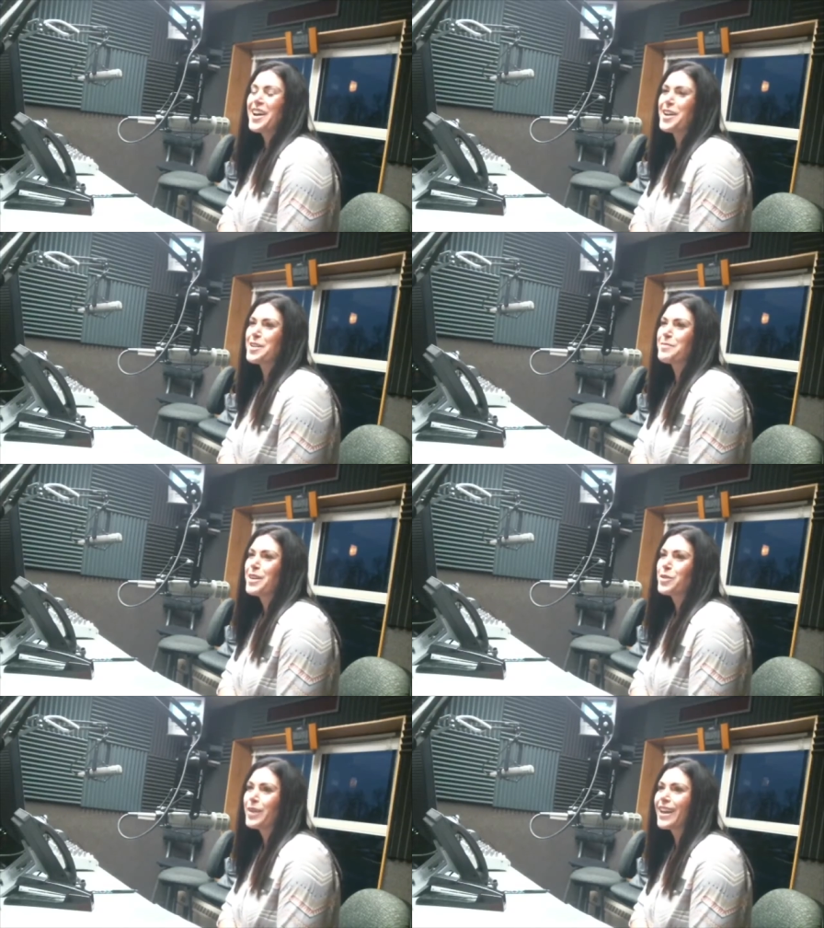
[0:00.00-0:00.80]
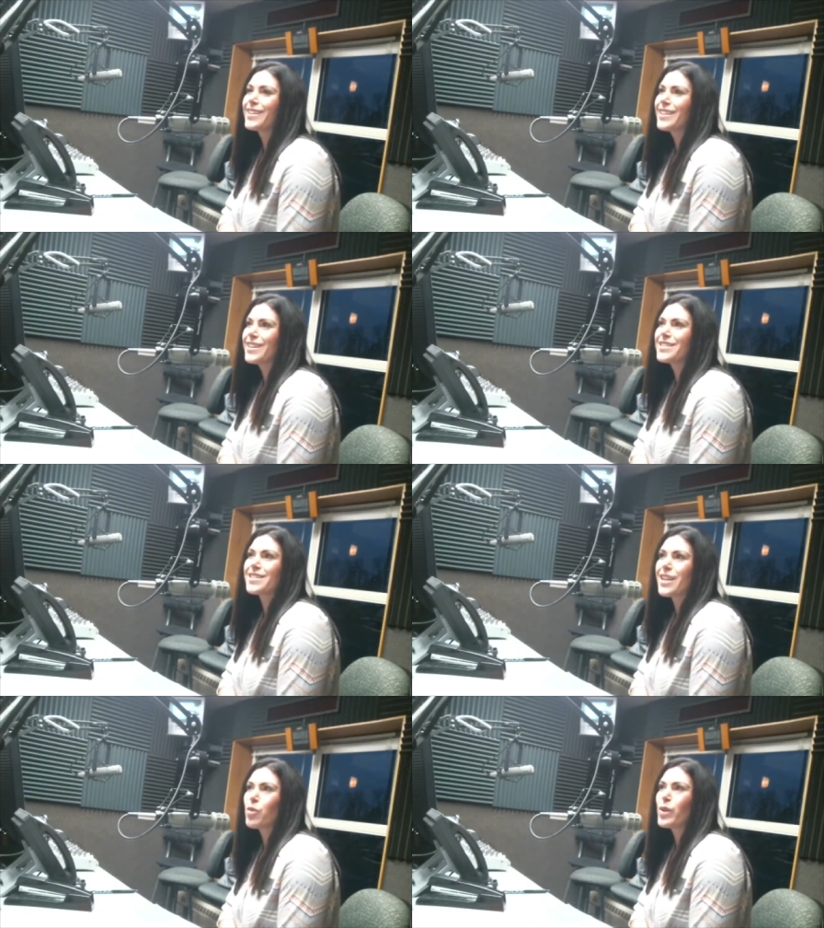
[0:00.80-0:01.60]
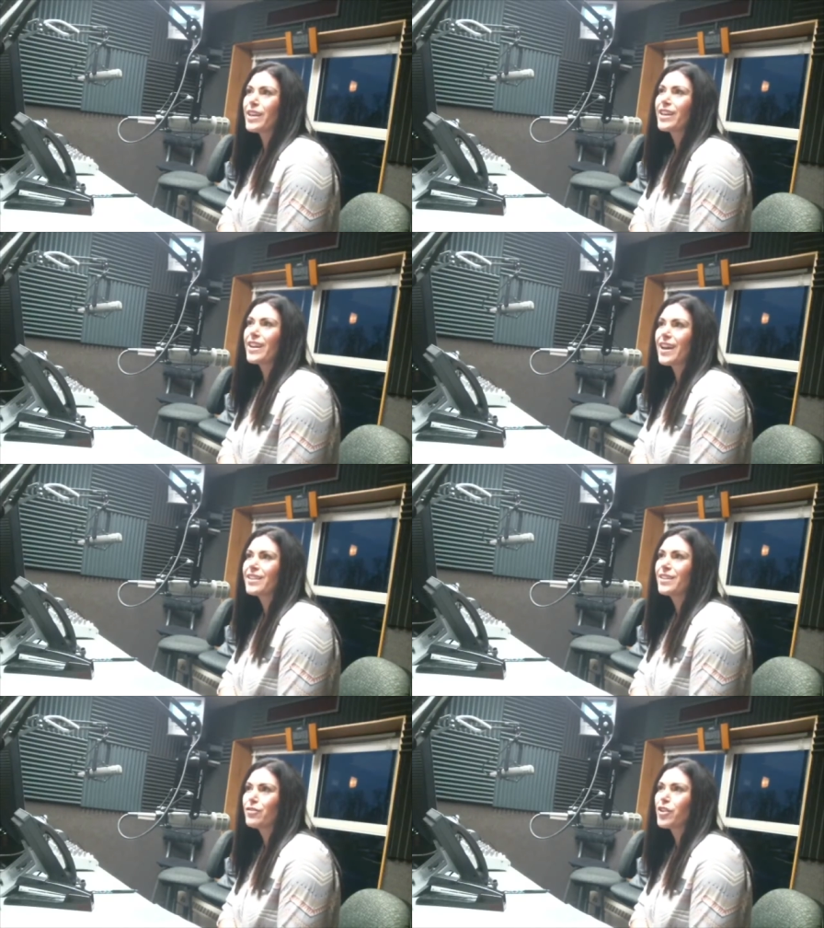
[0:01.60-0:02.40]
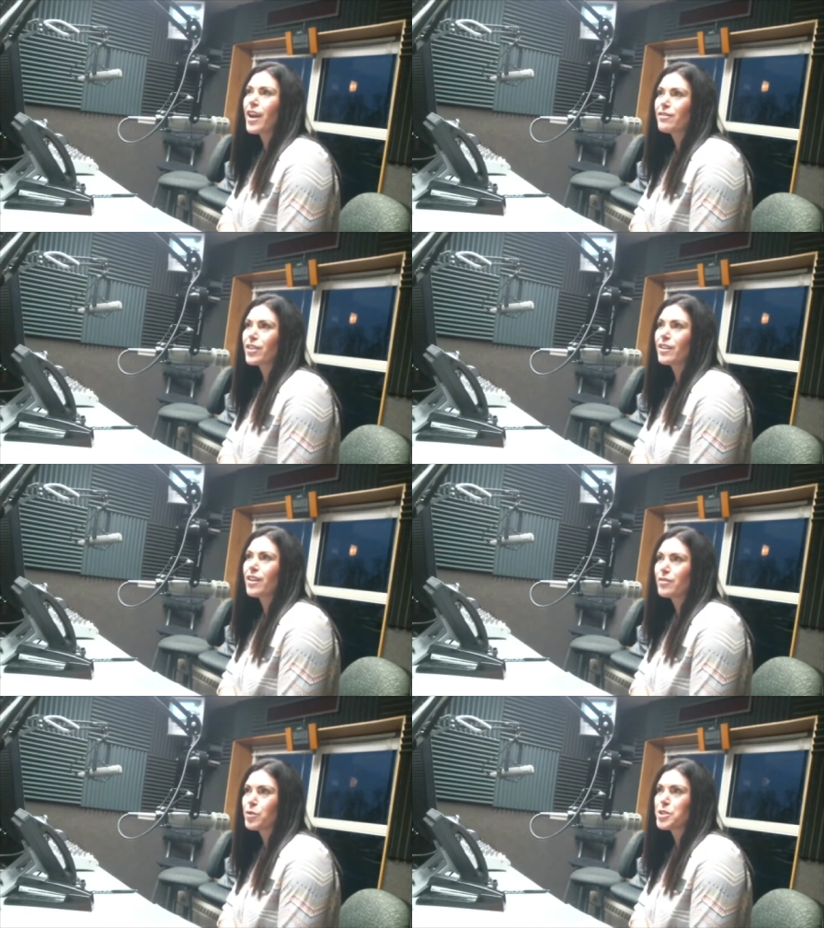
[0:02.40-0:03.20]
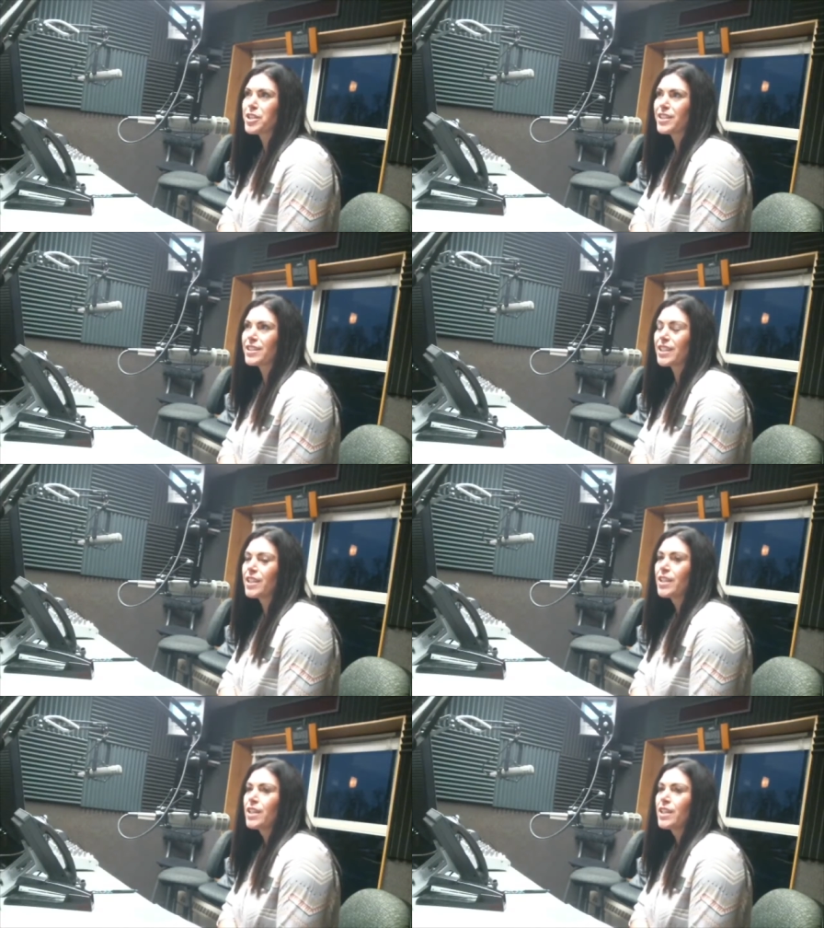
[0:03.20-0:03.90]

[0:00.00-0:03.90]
um, the reality is is that we cannot live forever, unfortunately.